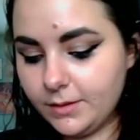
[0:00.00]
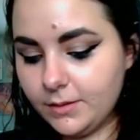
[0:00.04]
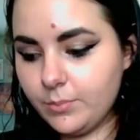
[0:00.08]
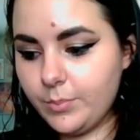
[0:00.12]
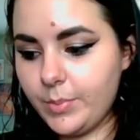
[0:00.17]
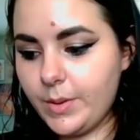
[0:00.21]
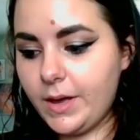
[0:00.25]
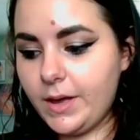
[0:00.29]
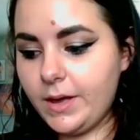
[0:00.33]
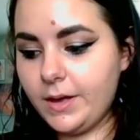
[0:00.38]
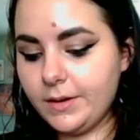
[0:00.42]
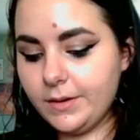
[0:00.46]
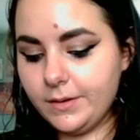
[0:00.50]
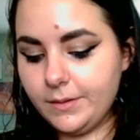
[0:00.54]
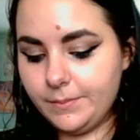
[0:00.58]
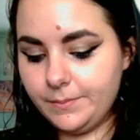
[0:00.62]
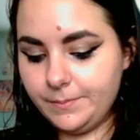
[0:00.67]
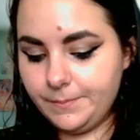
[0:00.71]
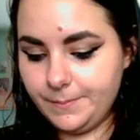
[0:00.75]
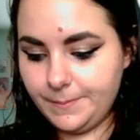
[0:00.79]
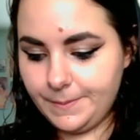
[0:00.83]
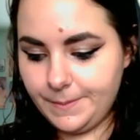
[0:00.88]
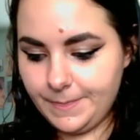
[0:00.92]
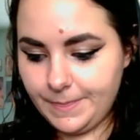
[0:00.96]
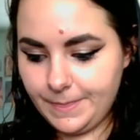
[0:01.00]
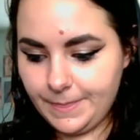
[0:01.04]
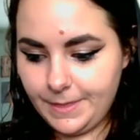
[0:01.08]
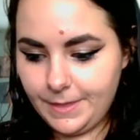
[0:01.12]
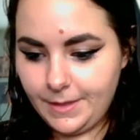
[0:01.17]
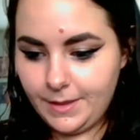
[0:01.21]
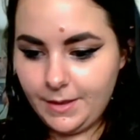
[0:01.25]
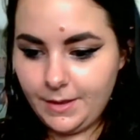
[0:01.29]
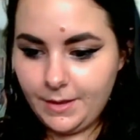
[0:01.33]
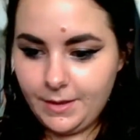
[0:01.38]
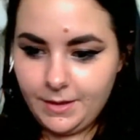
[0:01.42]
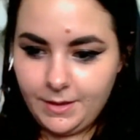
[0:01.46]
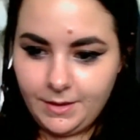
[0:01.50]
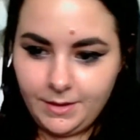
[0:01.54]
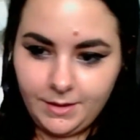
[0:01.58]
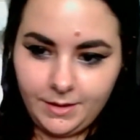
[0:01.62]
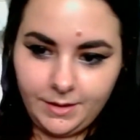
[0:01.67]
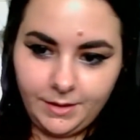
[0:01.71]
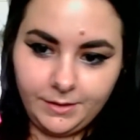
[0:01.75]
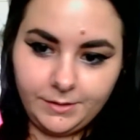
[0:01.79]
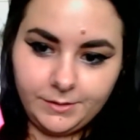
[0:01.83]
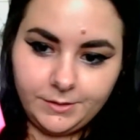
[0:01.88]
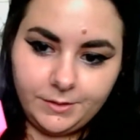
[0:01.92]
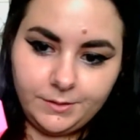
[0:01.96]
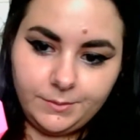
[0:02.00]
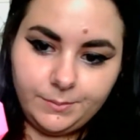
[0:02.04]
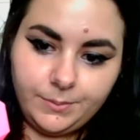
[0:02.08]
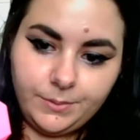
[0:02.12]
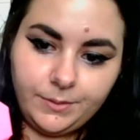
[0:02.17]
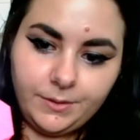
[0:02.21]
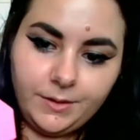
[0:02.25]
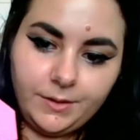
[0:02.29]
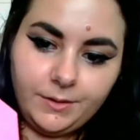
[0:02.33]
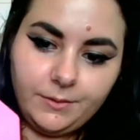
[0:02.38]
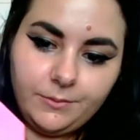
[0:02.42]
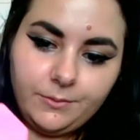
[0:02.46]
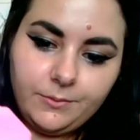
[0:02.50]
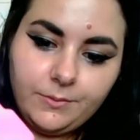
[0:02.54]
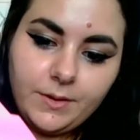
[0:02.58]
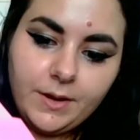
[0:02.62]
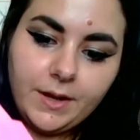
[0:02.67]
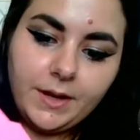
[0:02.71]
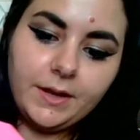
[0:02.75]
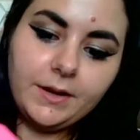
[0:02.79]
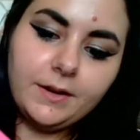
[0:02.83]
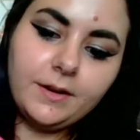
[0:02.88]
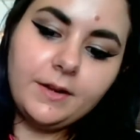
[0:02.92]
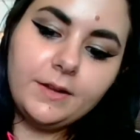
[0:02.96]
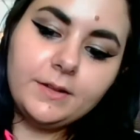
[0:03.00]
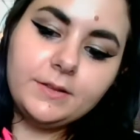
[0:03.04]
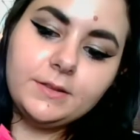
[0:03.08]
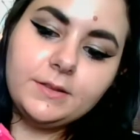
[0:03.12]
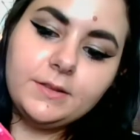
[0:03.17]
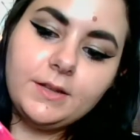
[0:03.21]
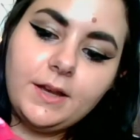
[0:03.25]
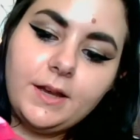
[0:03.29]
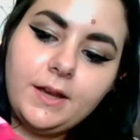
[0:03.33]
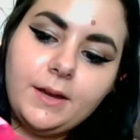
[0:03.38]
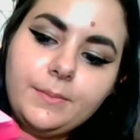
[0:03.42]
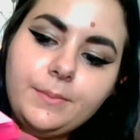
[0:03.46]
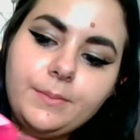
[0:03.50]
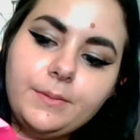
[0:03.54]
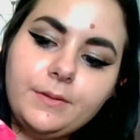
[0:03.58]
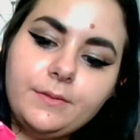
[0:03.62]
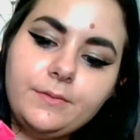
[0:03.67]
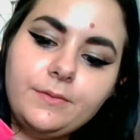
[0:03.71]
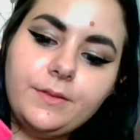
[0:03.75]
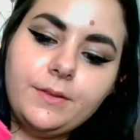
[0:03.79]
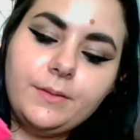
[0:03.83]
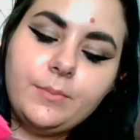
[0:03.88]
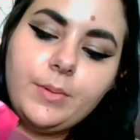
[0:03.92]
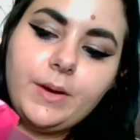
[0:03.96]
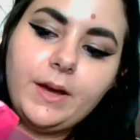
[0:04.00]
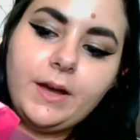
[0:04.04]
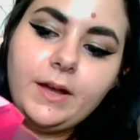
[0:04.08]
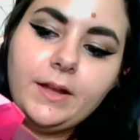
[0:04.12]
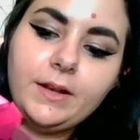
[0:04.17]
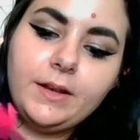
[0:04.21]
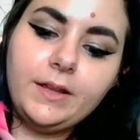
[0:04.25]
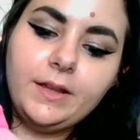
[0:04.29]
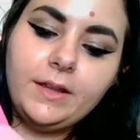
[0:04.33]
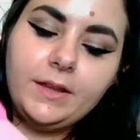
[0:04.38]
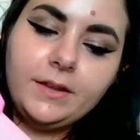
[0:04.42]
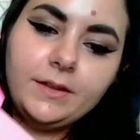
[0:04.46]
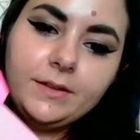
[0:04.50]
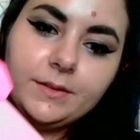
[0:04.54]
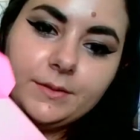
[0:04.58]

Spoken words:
bottom and just put it right on top of the body.